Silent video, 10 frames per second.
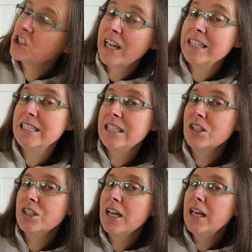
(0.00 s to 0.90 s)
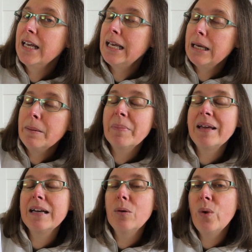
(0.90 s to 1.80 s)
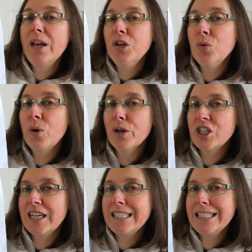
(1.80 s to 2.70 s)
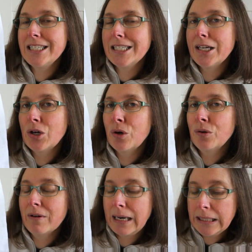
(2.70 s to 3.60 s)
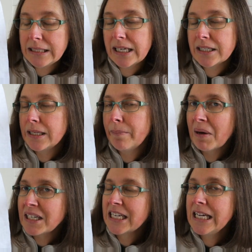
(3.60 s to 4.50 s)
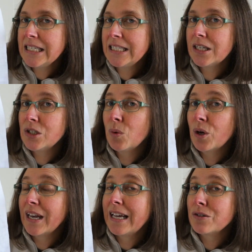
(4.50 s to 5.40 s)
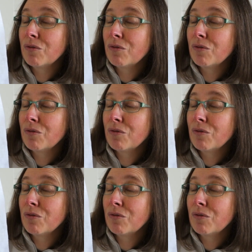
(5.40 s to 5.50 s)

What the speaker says: chain stitch here, but when you work chain stitch in gold thread, it's actually much easier to work it as a